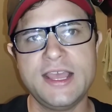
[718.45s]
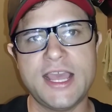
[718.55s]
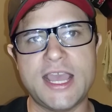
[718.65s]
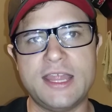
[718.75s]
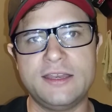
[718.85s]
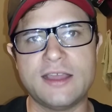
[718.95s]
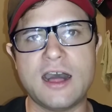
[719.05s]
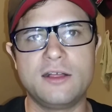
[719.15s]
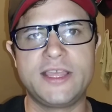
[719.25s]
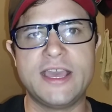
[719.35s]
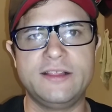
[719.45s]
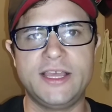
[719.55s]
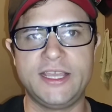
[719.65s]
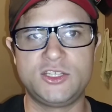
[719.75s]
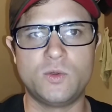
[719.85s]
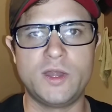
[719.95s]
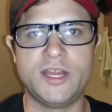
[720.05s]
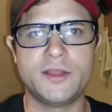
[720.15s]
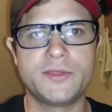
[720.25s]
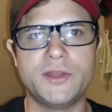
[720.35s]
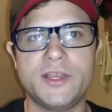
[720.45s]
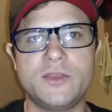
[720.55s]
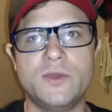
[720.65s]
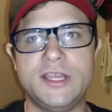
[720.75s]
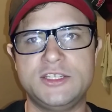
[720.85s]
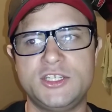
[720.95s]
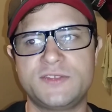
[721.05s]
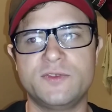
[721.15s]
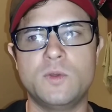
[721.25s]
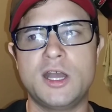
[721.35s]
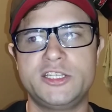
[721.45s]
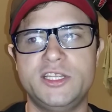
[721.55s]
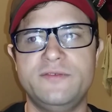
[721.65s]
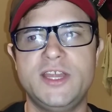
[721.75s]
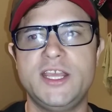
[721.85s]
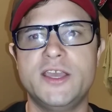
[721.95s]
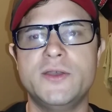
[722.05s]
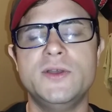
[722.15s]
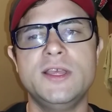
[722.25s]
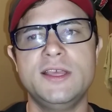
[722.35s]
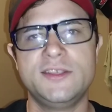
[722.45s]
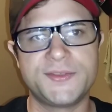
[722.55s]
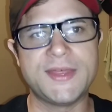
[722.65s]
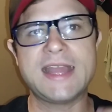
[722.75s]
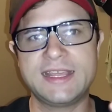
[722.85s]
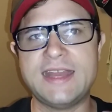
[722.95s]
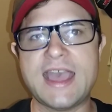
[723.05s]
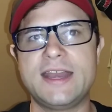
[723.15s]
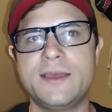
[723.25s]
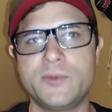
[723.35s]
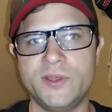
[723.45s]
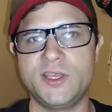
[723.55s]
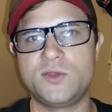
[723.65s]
and I'll get like twenty or thirty coins just for watching the video. So that can add up really